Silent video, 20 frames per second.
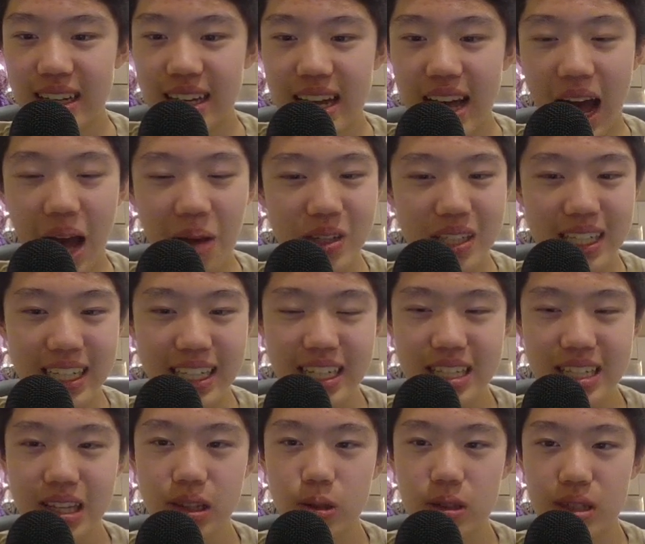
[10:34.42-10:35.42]
I mean, it
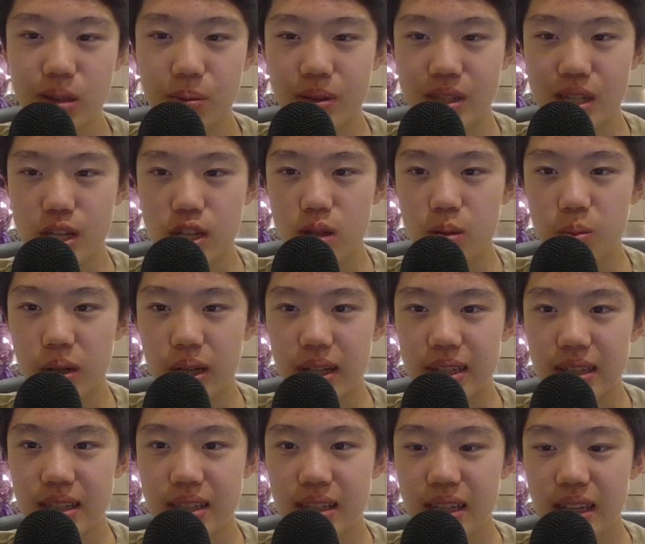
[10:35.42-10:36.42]
is a losing position,
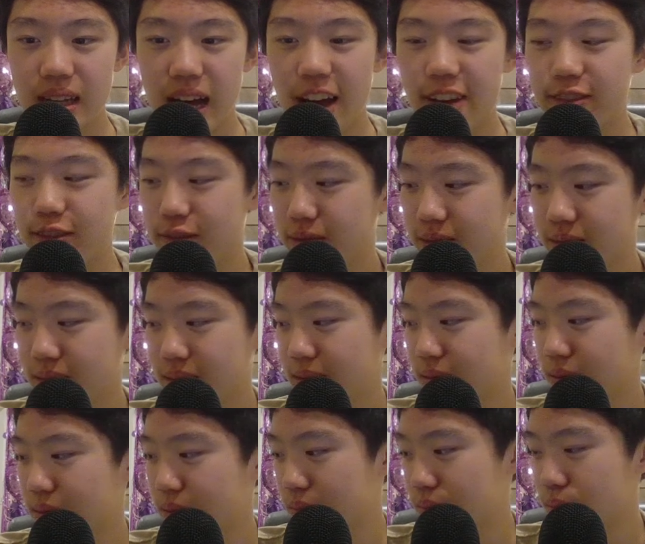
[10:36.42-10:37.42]
but I've
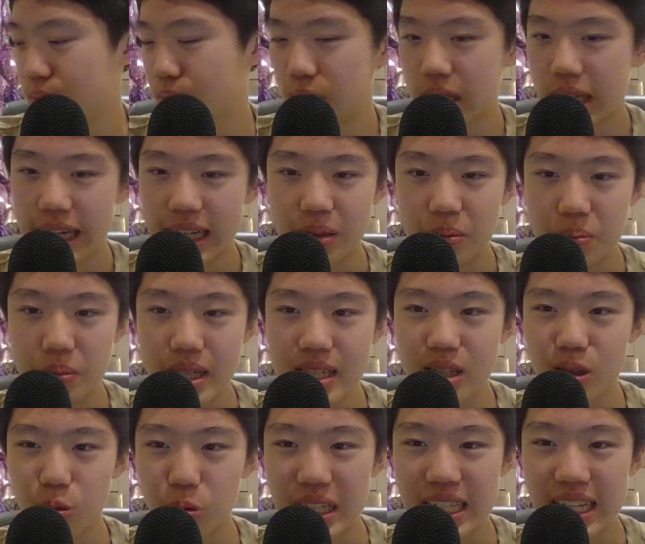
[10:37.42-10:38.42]
like missed
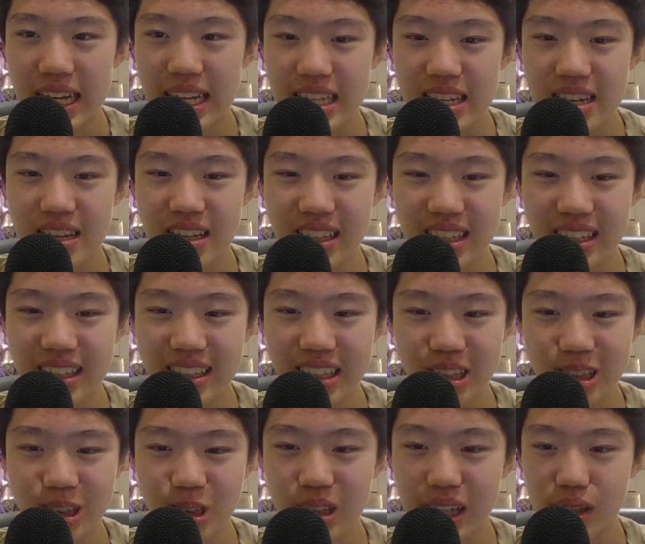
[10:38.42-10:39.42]
the winning idea
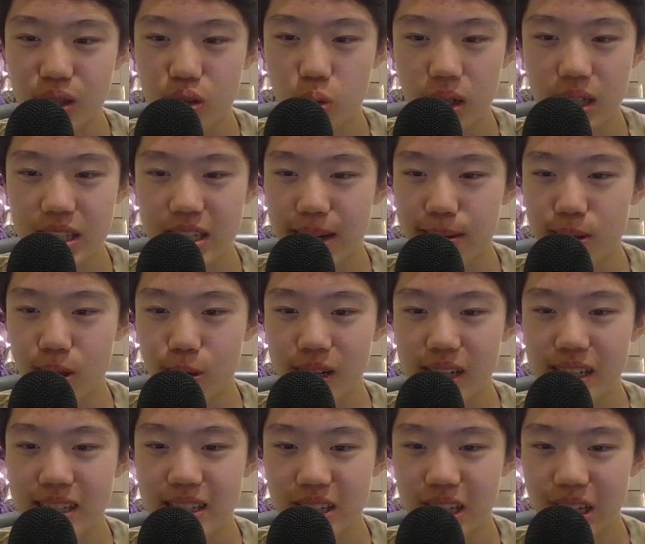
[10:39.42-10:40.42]
here like 20 times
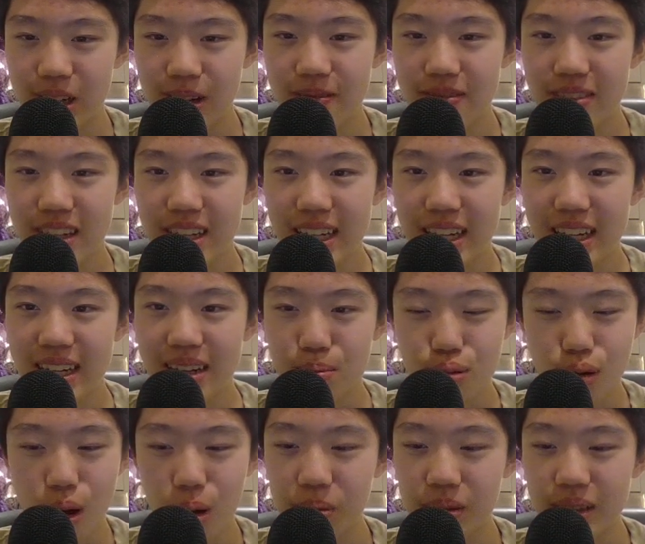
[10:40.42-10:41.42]
already, so
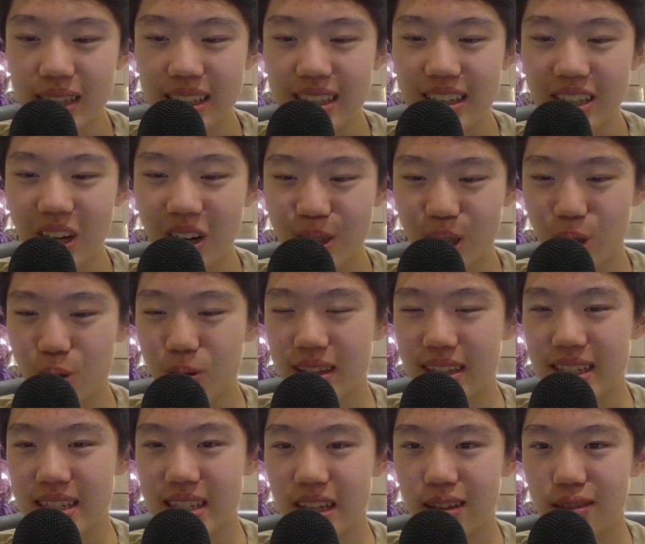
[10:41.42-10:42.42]
probably not going to win
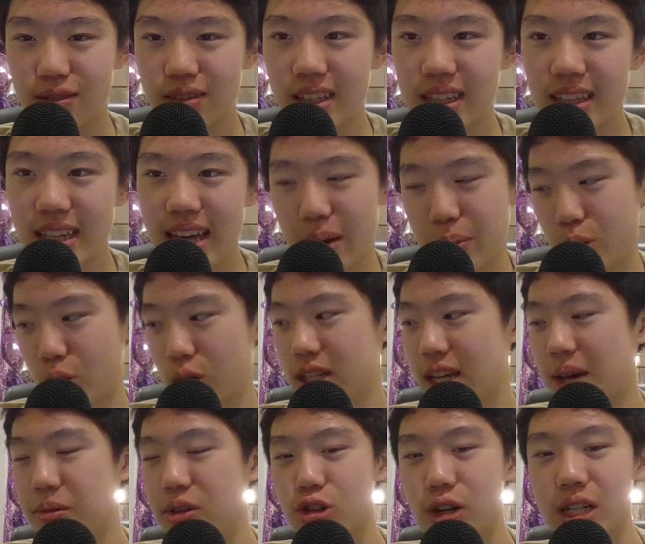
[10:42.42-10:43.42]
this if he had more
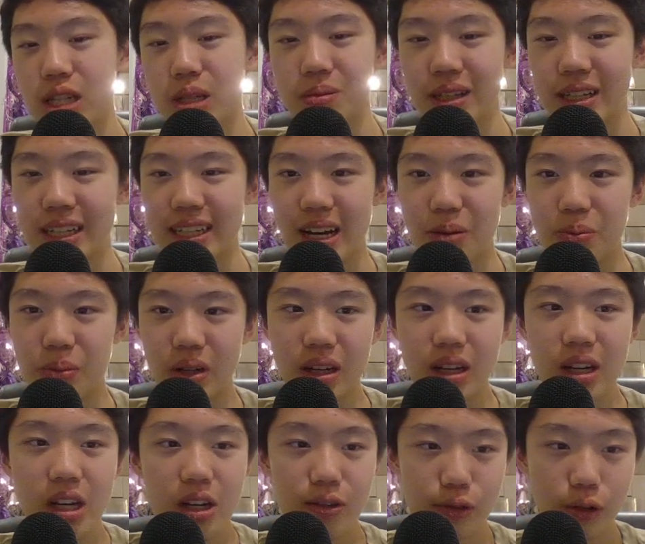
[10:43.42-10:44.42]
time and tried to play it out. But
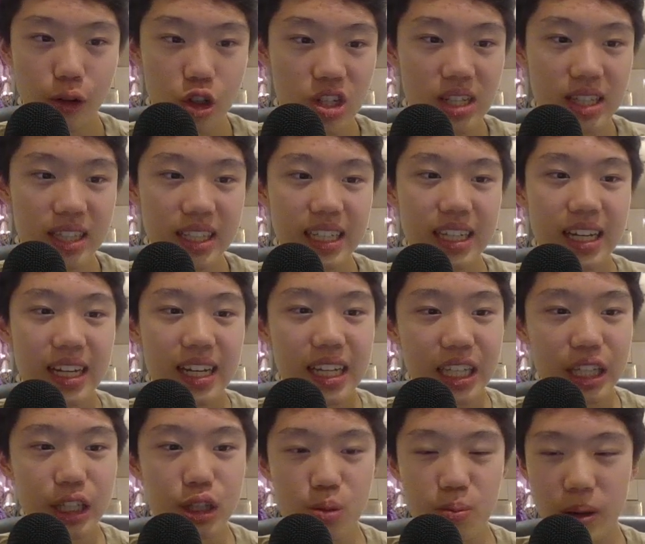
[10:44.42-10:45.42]
fortunately,
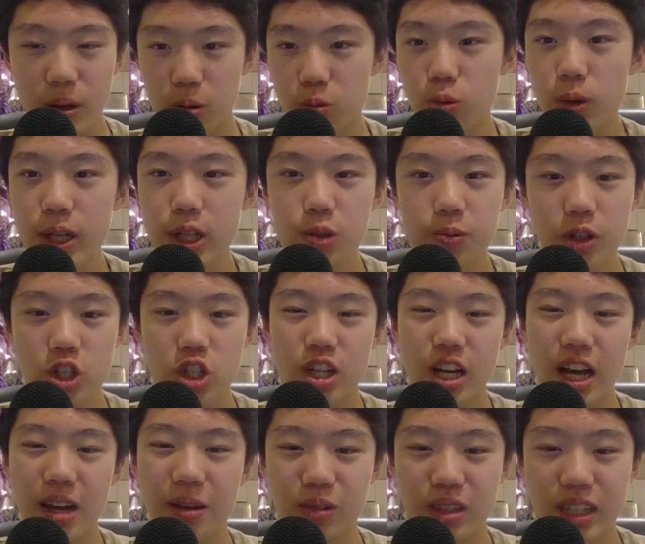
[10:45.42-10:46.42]
he spent way too much
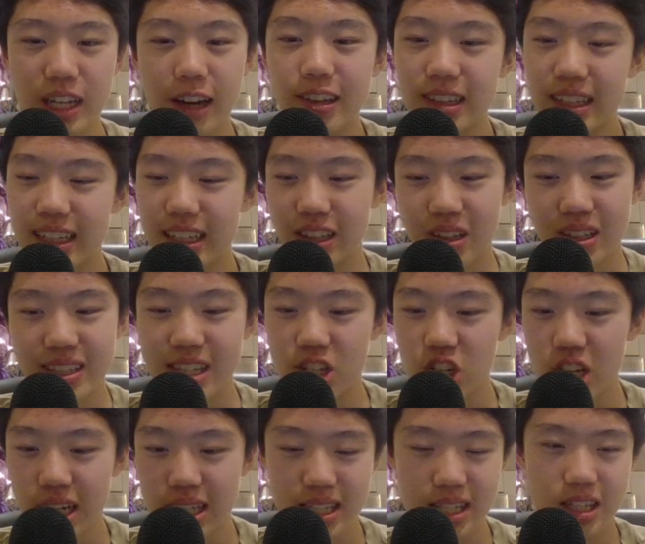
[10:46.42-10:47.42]
time calculating all these
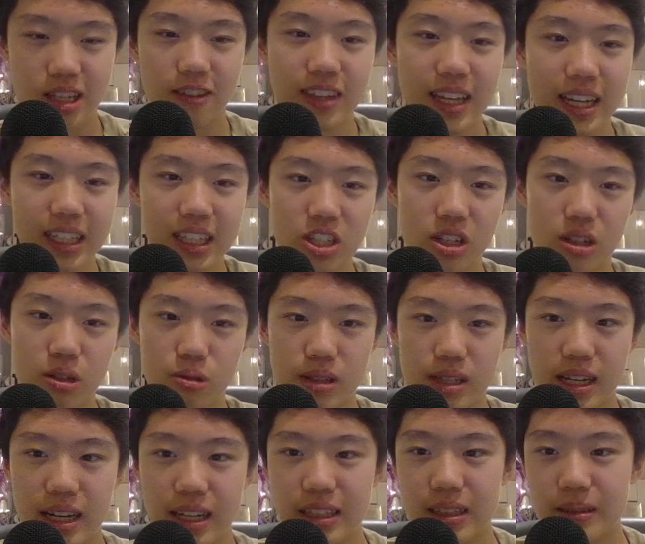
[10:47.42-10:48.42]
checks and stuff that he just
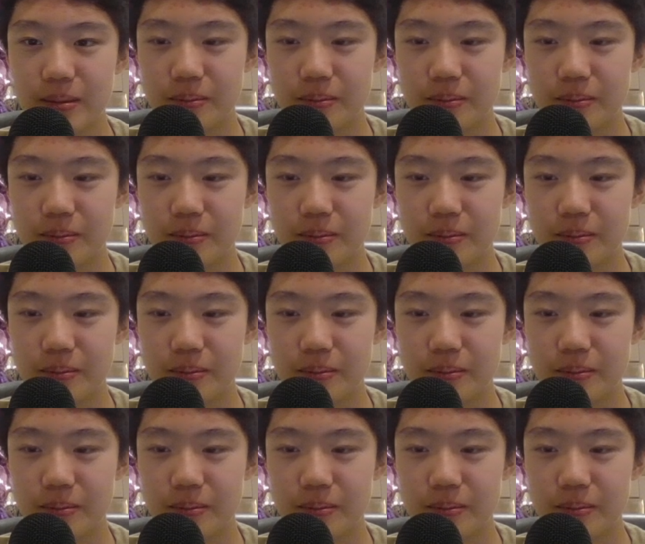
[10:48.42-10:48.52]
resigned.